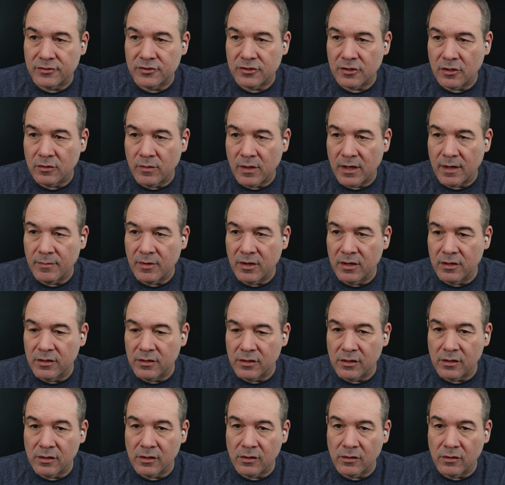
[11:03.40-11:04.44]
so what I'm going to
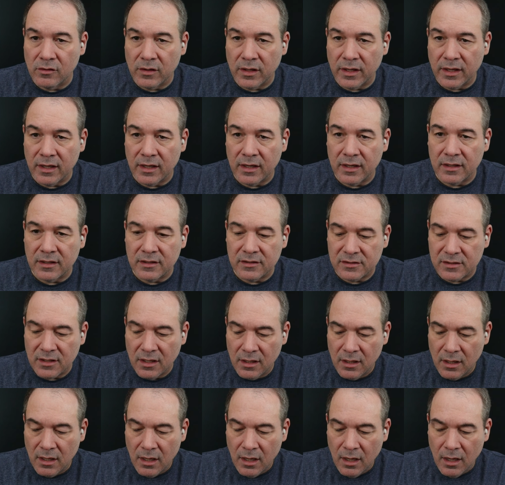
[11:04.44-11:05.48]
do is,
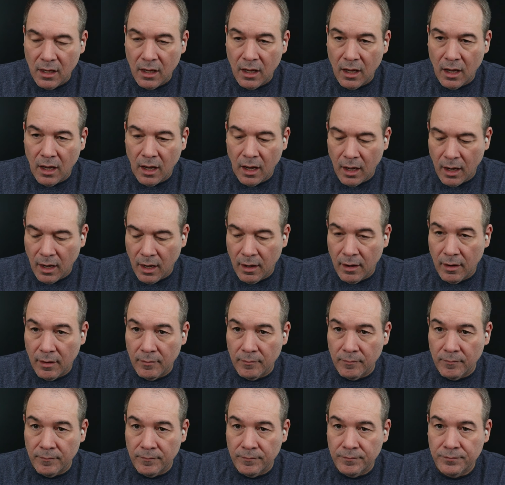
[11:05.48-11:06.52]

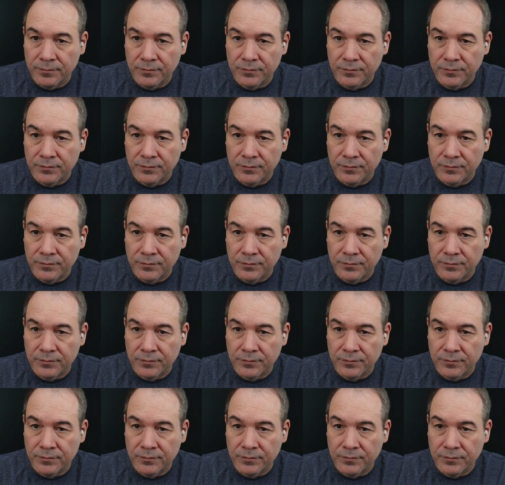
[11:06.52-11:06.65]
I